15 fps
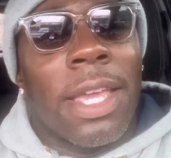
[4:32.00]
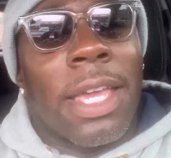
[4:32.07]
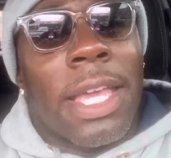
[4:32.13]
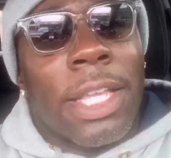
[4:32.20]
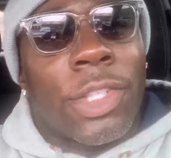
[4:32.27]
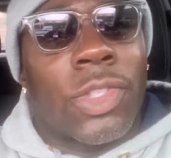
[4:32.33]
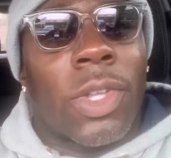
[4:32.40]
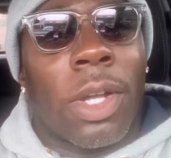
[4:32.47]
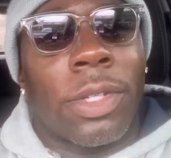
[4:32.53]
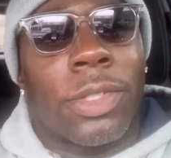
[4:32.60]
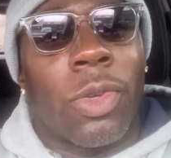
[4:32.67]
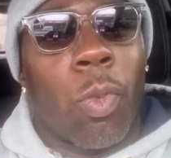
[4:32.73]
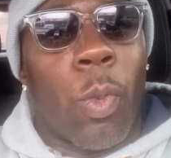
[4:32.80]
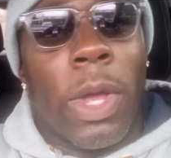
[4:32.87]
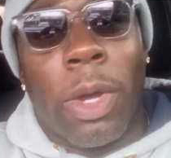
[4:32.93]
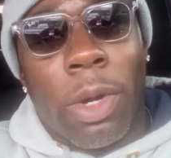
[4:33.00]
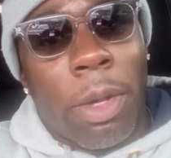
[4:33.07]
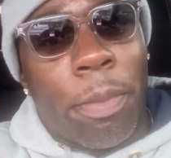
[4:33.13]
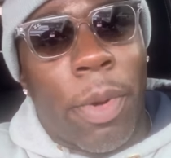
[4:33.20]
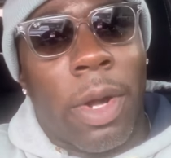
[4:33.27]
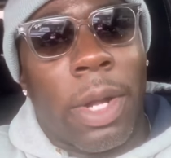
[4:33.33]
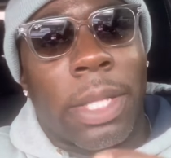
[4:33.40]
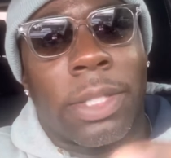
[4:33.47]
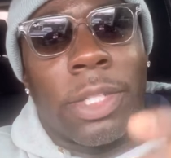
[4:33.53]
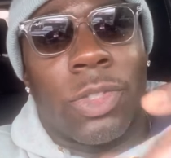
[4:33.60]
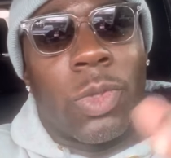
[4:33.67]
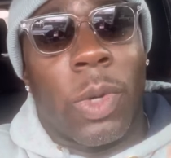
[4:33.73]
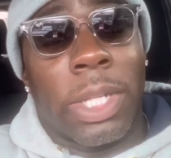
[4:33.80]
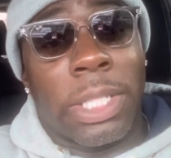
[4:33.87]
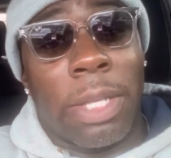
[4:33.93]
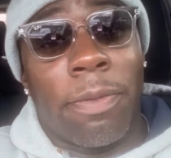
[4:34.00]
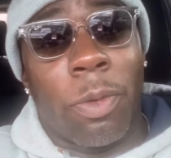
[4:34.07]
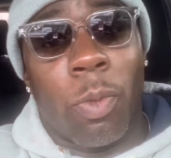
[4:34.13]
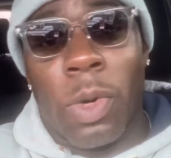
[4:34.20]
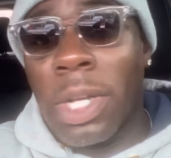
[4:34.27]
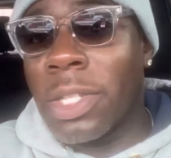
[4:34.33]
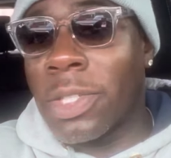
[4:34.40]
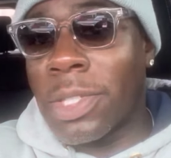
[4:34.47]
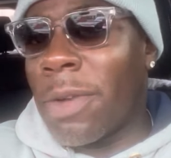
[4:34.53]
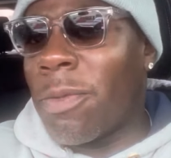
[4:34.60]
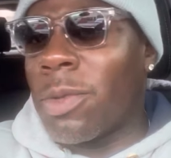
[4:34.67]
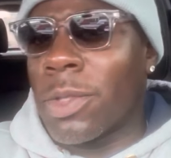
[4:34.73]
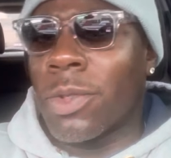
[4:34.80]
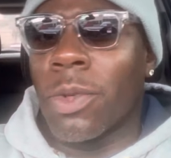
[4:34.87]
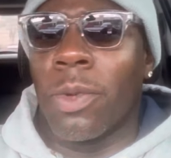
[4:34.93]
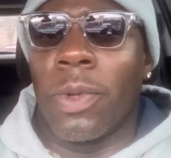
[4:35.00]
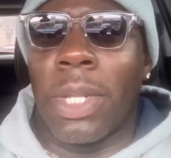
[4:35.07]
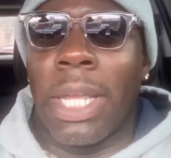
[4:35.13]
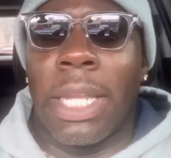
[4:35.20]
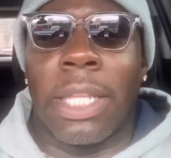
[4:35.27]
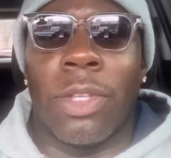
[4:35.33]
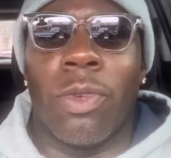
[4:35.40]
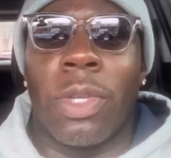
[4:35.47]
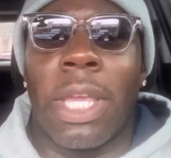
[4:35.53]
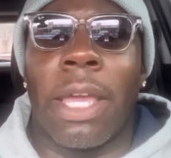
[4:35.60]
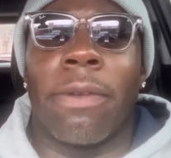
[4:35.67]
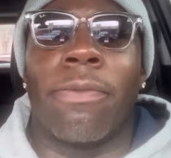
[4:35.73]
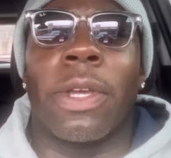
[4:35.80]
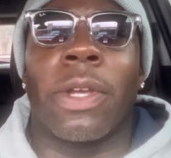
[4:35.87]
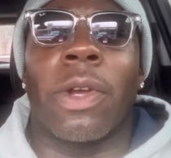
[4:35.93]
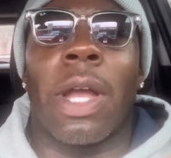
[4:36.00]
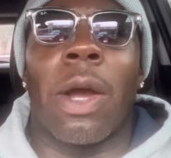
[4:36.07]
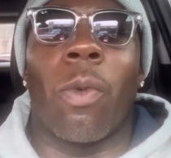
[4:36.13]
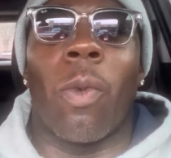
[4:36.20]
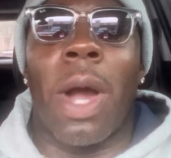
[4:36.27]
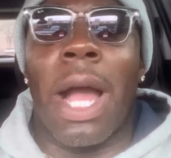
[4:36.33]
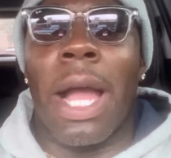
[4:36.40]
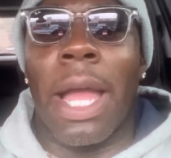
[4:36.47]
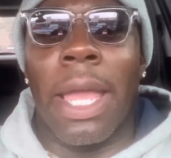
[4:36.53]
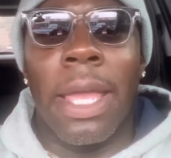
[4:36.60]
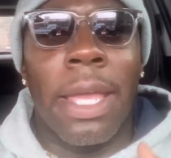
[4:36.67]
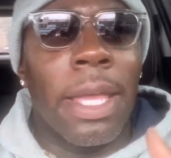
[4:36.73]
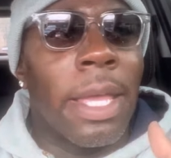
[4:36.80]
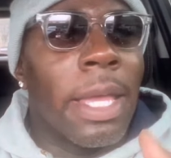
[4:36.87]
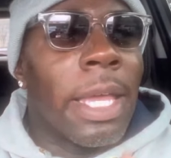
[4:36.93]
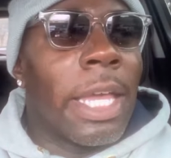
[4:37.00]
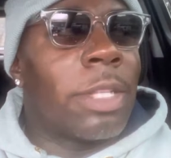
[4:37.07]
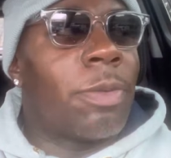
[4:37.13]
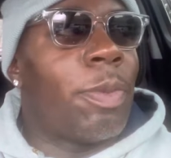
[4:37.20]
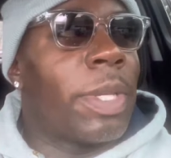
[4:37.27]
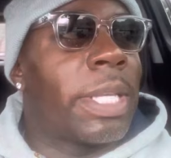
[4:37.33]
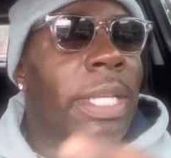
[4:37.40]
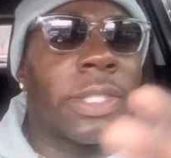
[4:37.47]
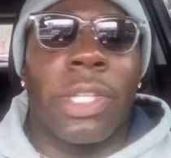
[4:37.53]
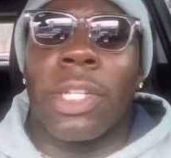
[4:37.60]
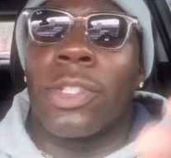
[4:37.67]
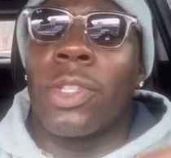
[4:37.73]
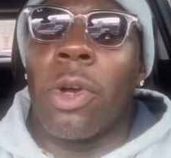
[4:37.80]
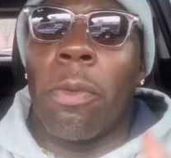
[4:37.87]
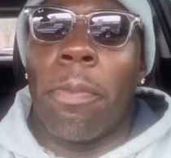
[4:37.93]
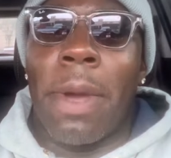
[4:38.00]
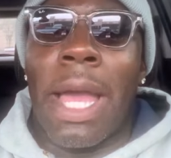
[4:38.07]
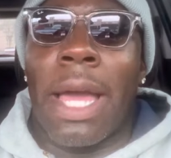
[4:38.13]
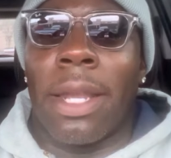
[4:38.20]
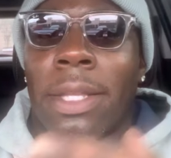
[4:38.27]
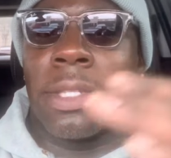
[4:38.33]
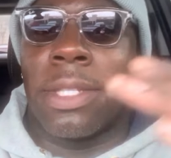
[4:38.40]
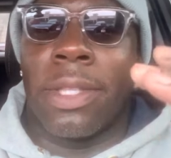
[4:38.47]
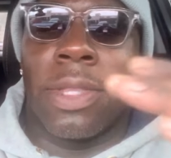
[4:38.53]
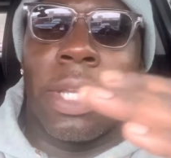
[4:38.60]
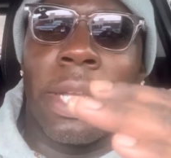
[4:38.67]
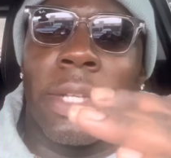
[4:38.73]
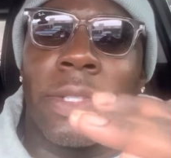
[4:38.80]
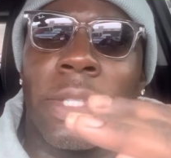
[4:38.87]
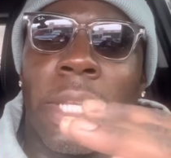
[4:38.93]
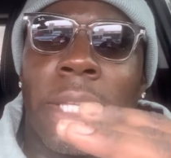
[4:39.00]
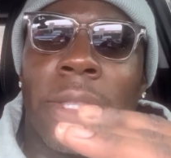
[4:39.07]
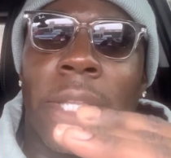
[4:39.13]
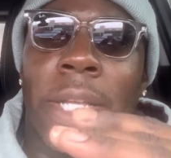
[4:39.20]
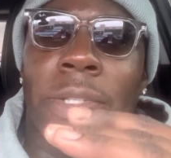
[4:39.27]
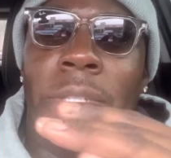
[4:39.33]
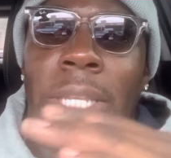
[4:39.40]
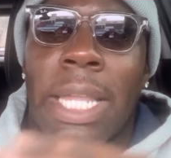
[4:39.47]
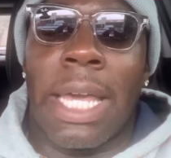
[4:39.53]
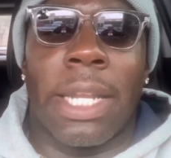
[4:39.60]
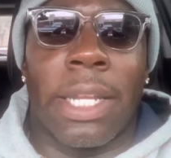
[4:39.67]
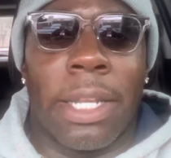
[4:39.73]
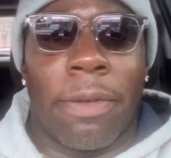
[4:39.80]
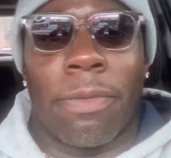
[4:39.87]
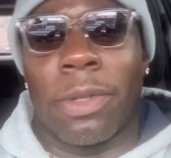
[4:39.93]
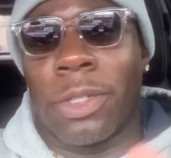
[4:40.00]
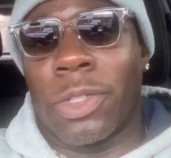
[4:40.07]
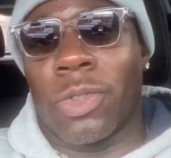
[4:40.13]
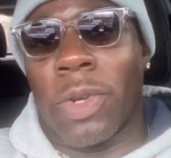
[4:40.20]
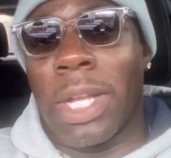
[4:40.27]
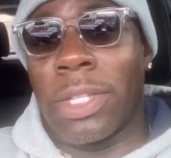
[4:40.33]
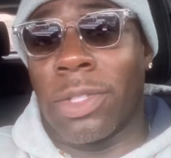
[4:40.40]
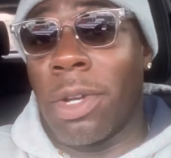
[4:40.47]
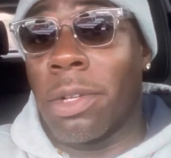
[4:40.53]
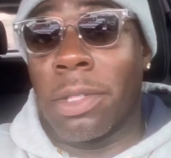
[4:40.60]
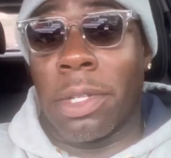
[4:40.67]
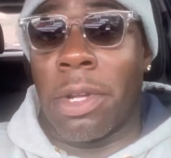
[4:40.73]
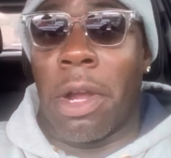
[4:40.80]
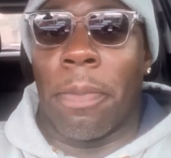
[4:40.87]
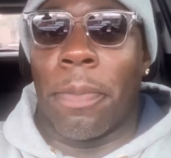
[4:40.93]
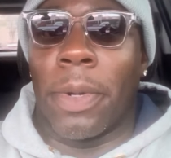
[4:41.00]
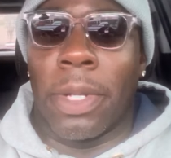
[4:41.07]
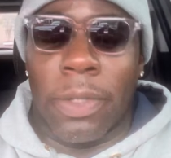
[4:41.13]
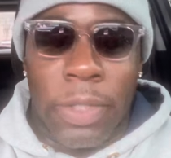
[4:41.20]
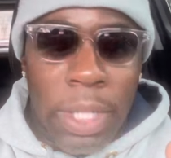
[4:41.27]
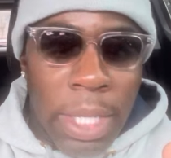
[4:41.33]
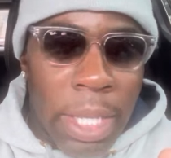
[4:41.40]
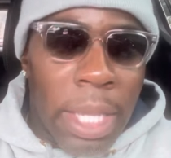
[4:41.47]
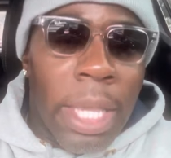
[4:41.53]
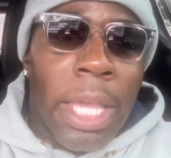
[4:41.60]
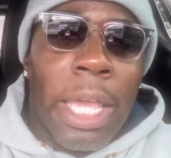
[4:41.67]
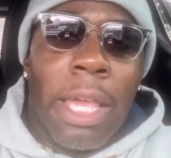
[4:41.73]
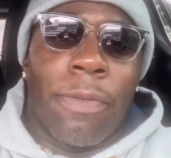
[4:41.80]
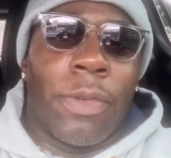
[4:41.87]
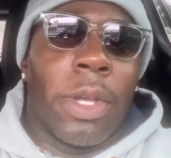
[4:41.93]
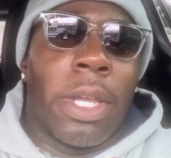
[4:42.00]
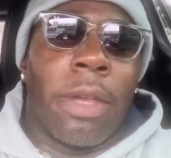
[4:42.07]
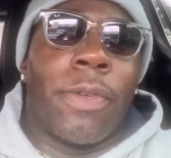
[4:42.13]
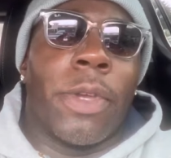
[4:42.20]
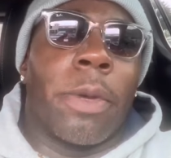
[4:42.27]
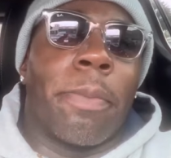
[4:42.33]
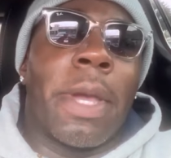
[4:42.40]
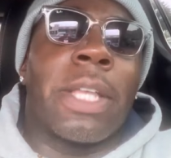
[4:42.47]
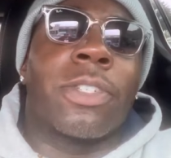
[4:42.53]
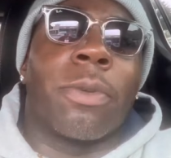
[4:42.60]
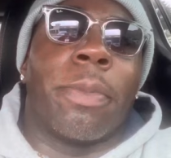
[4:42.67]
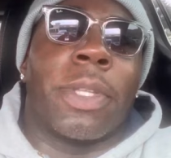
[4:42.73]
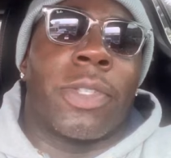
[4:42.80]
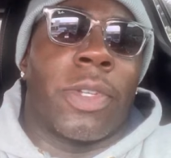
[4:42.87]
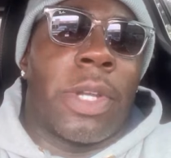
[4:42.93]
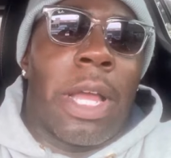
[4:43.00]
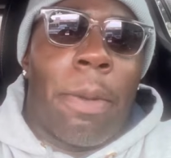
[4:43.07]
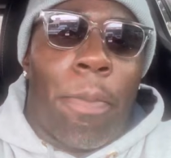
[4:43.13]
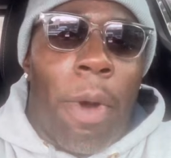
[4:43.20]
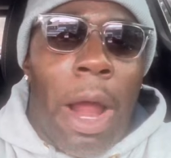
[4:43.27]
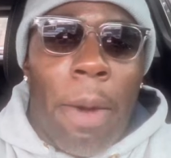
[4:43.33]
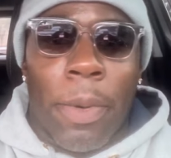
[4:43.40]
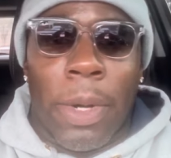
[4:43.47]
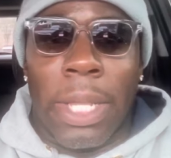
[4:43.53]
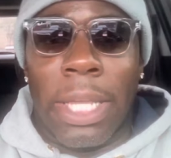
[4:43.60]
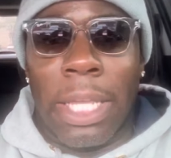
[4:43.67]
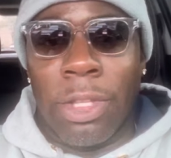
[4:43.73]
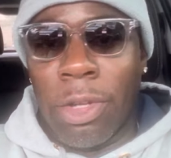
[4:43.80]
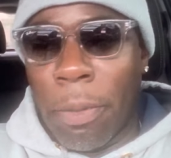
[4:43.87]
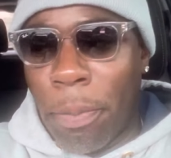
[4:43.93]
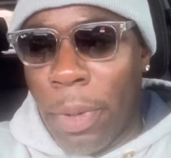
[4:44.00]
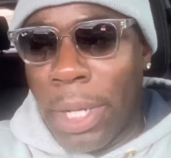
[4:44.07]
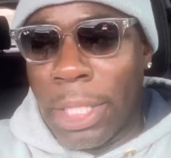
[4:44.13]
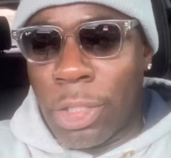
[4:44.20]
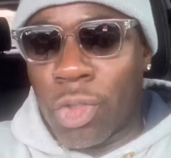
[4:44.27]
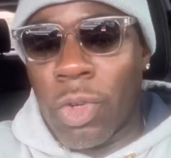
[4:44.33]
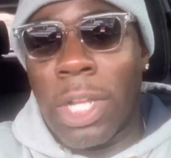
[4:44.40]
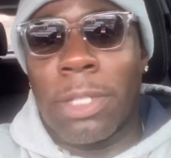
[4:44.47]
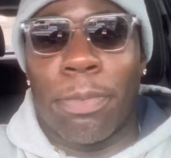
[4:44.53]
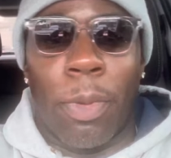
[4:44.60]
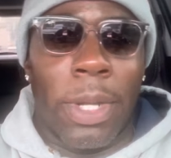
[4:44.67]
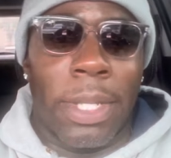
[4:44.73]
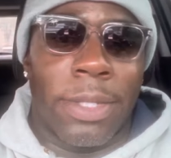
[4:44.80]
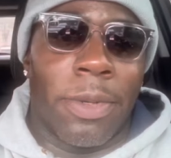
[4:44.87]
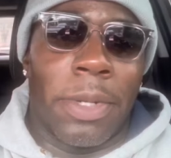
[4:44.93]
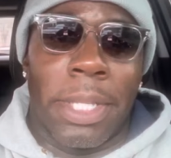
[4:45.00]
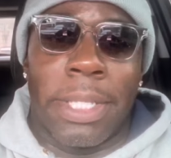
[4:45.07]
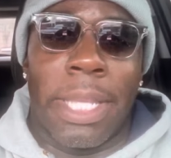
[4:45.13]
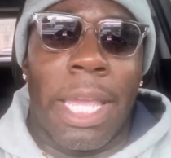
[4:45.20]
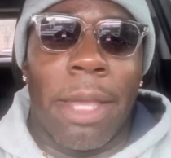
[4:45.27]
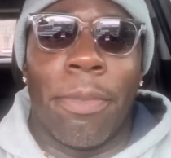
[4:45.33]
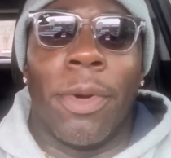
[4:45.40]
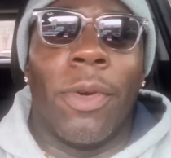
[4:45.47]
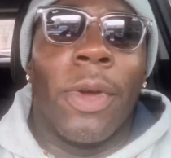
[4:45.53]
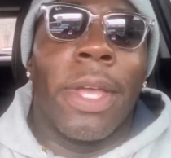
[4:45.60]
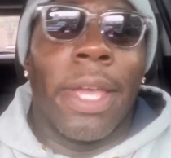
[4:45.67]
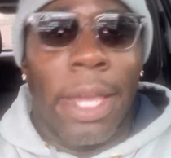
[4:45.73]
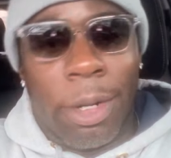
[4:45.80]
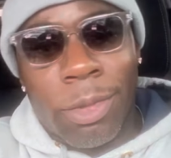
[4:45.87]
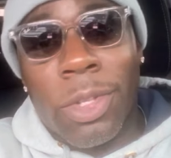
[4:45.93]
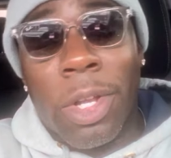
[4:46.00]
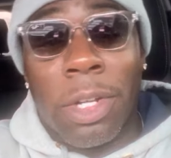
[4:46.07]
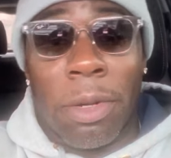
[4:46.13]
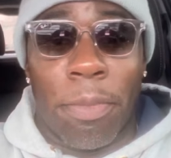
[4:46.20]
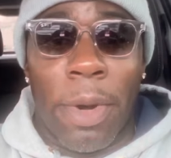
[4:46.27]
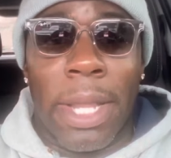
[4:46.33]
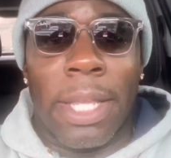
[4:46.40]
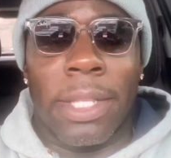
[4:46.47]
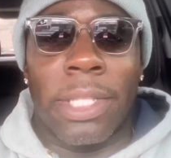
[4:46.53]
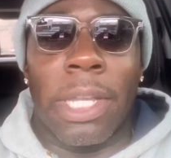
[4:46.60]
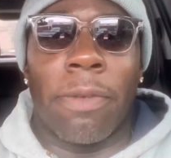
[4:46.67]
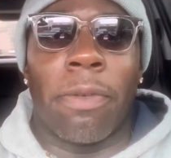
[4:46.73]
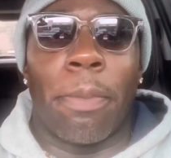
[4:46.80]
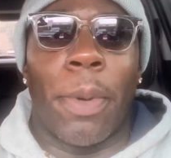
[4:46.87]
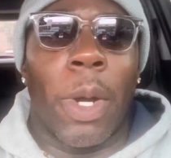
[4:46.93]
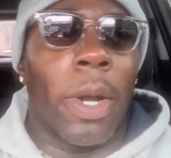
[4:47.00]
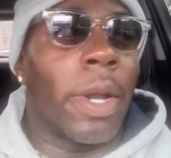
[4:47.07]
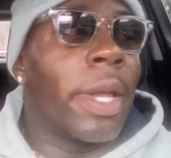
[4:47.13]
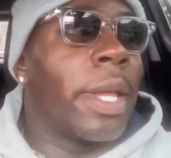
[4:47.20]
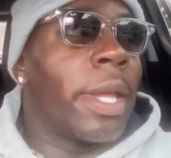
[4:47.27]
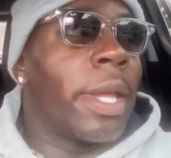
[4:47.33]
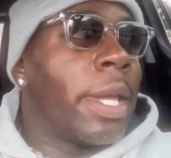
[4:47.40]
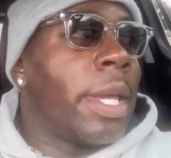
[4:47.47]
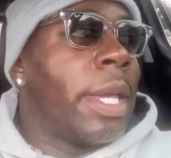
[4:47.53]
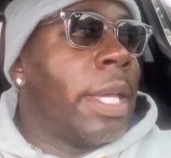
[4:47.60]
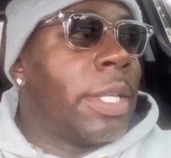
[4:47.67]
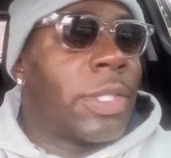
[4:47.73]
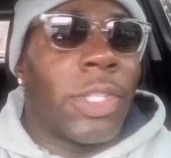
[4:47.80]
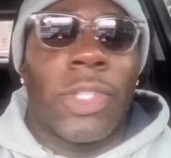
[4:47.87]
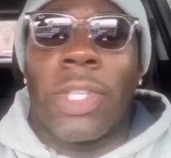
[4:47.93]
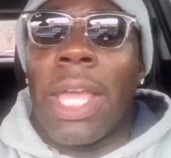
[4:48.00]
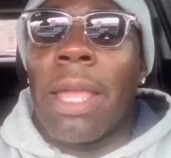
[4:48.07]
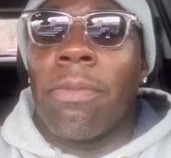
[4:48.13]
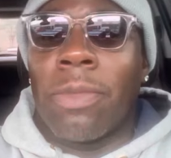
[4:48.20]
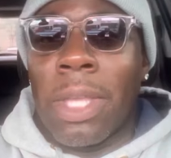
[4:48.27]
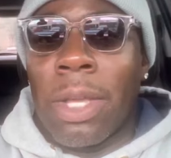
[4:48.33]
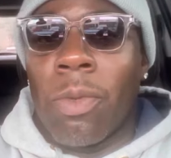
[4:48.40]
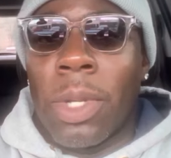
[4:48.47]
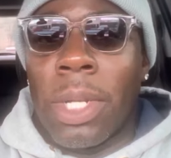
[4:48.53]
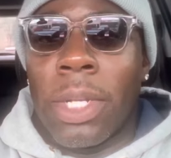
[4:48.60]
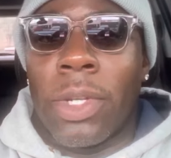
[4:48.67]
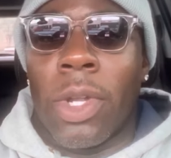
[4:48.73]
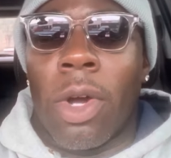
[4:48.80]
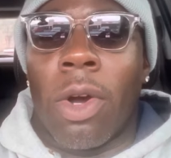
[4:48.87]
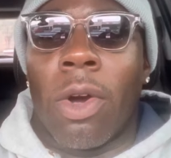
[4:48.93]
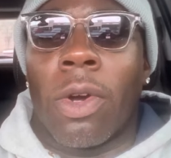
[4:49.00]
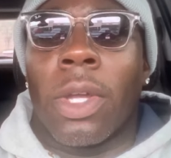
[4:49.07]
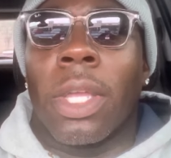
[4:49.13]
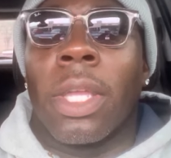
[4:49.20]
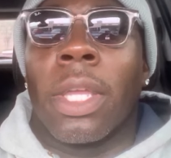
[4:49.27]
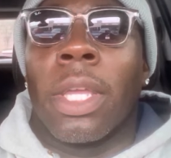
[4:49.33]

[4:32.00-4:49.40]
it starts to wiggle apart at the joints, even where the stuff was screwed in and you can't figure out why. It's because there's no balance and there's a lot of different stress. Talk to carpenters. If your measurements are not properly and you're putting stress points on a table, it'll start to break itself apart. It's the same thing with a dog.